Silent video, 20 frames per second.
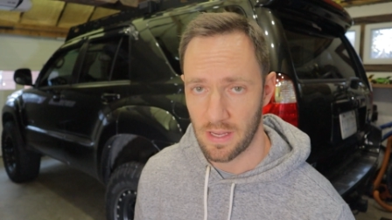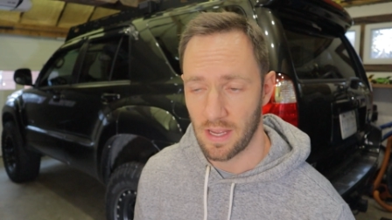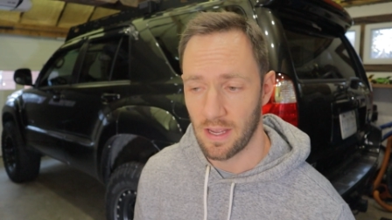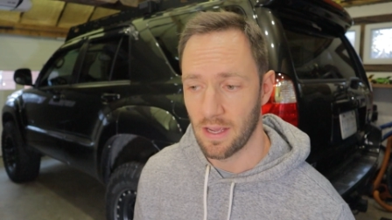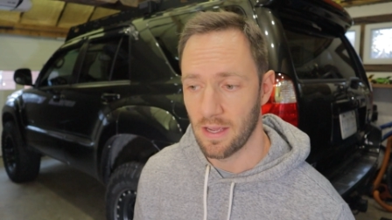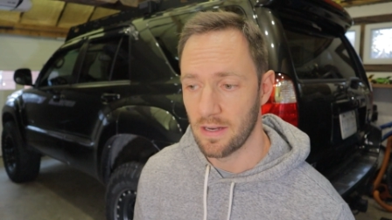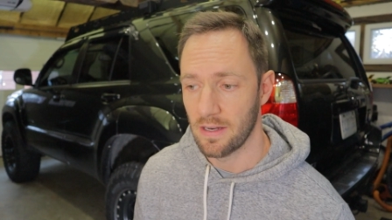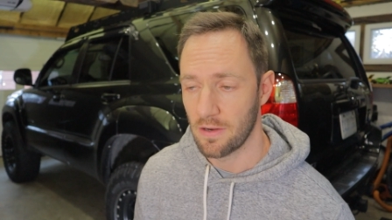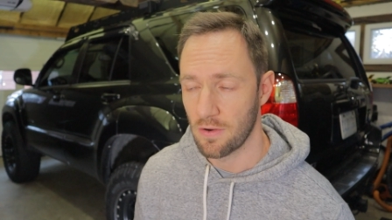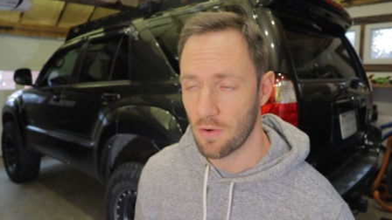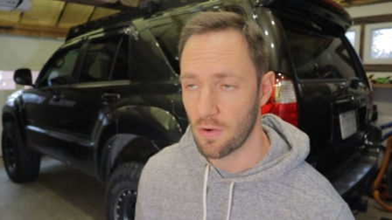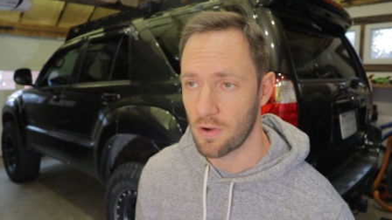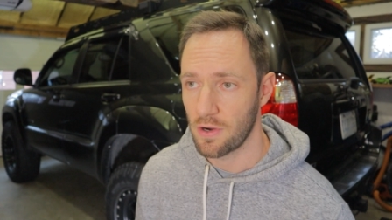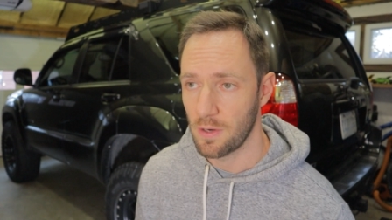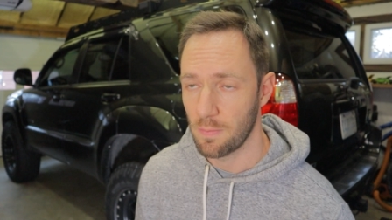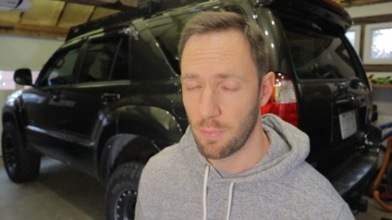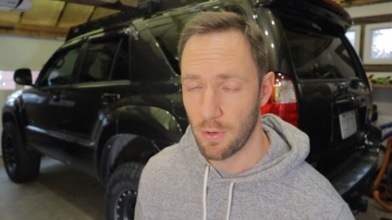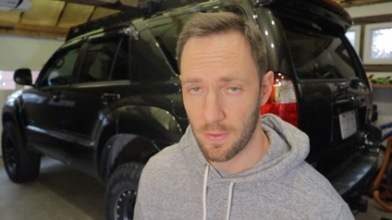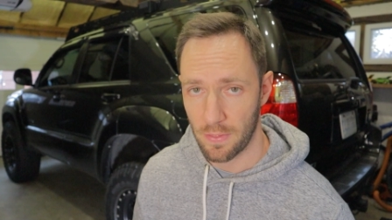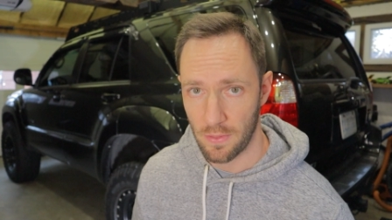And in
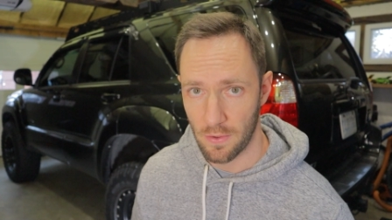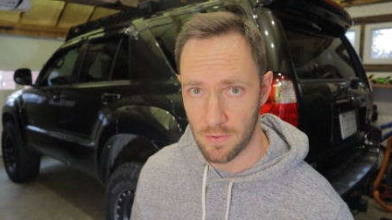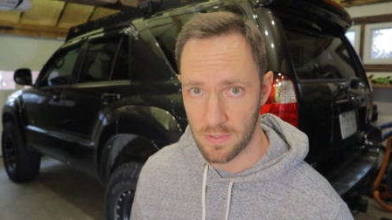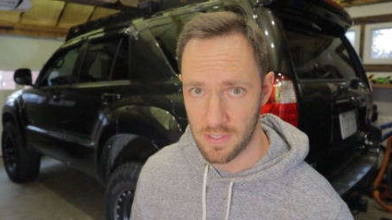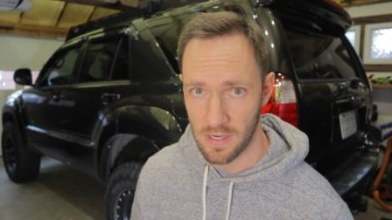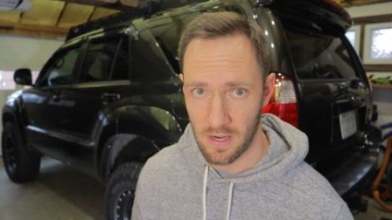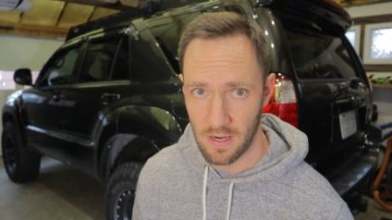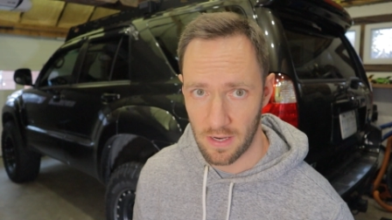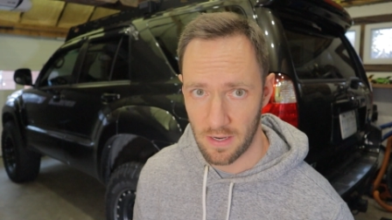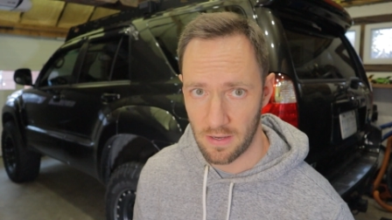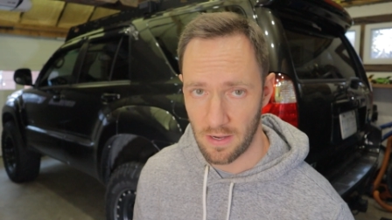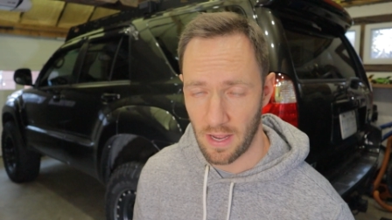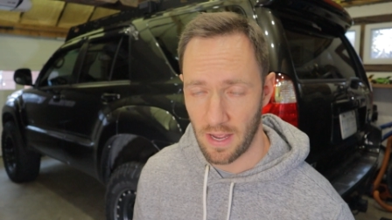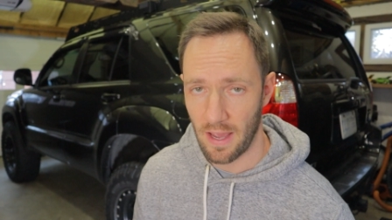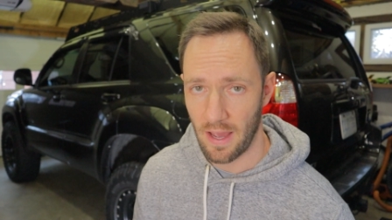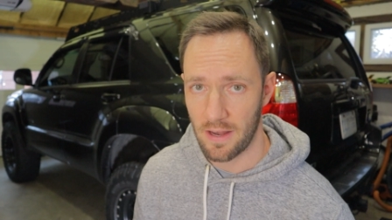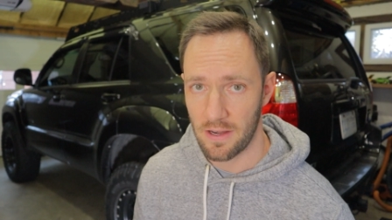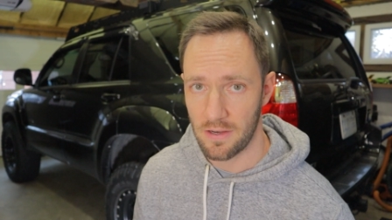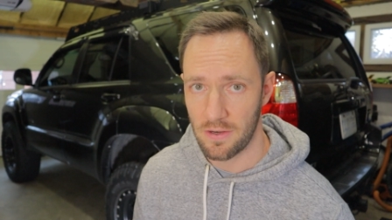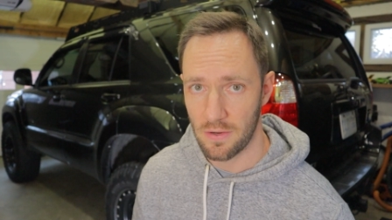order to put those on, I
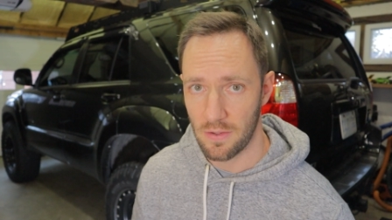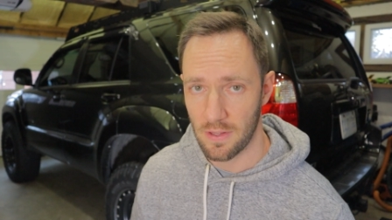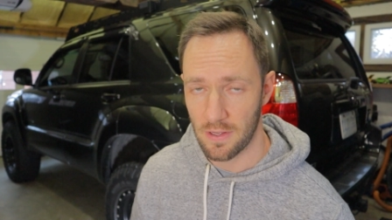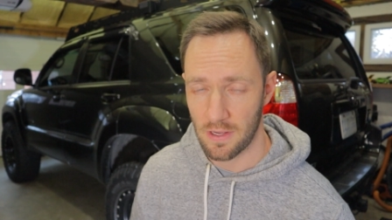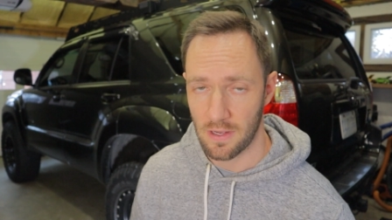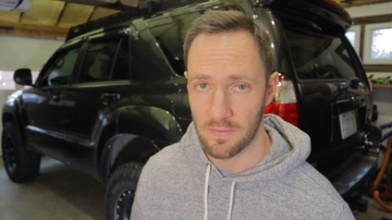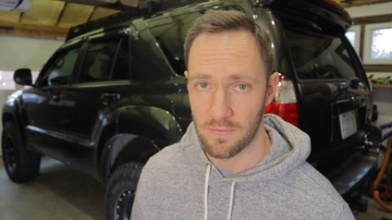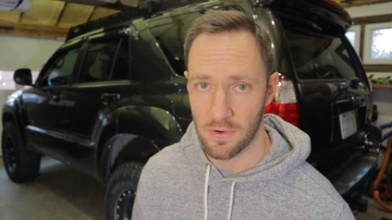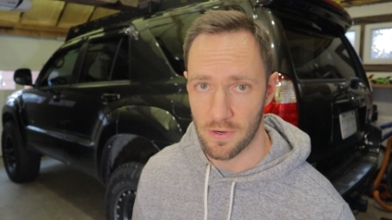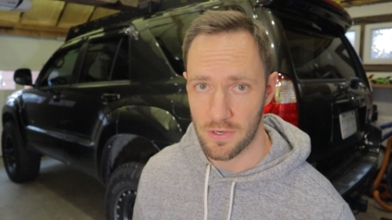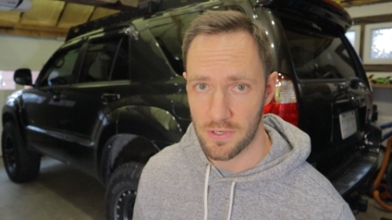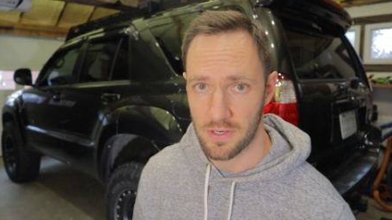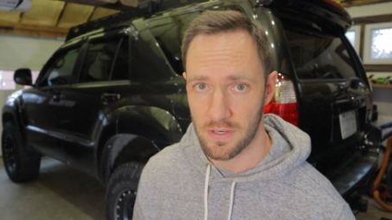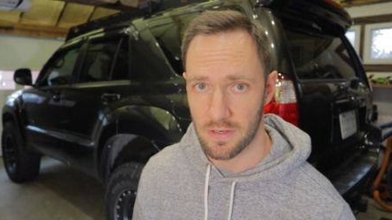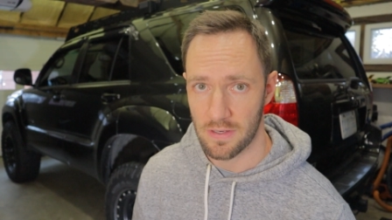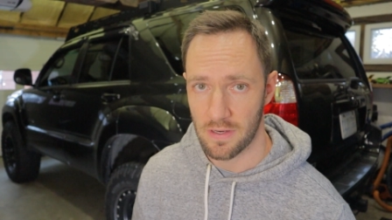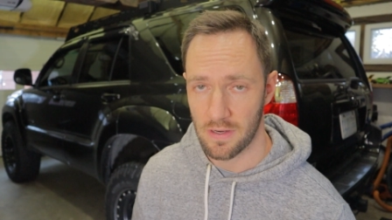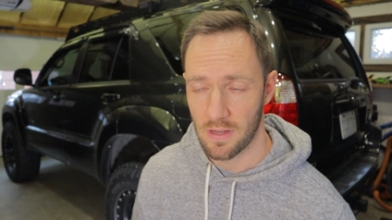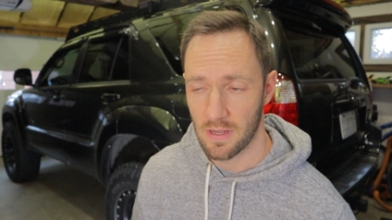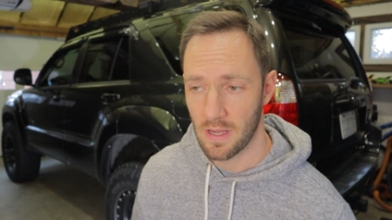had to do the
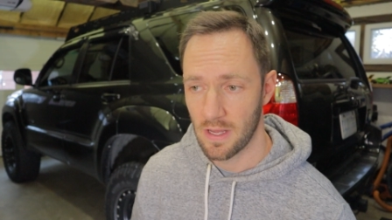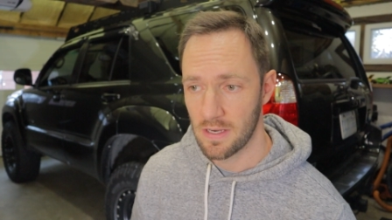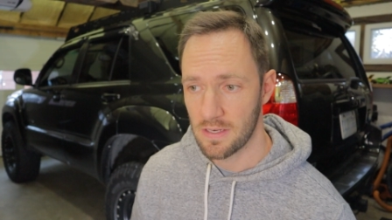conversion